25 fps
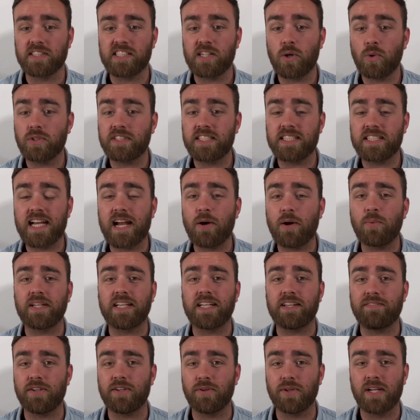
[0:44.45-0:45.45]
So today I want to
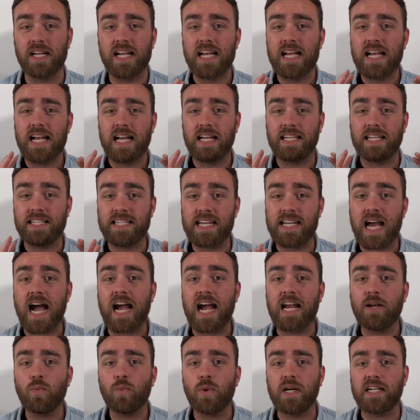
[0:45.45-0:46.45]
give you
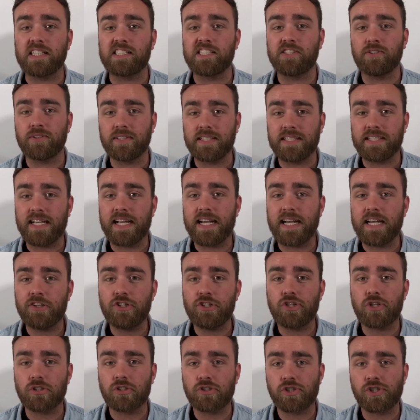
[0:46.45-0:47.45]
9 ways to
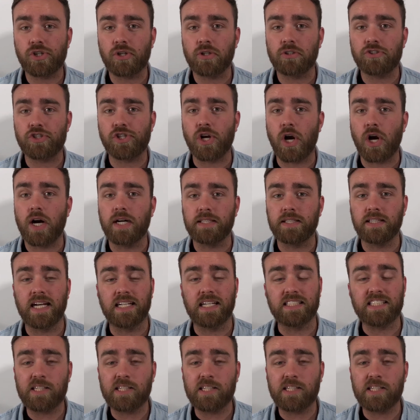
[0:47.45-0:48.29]
engage your church online.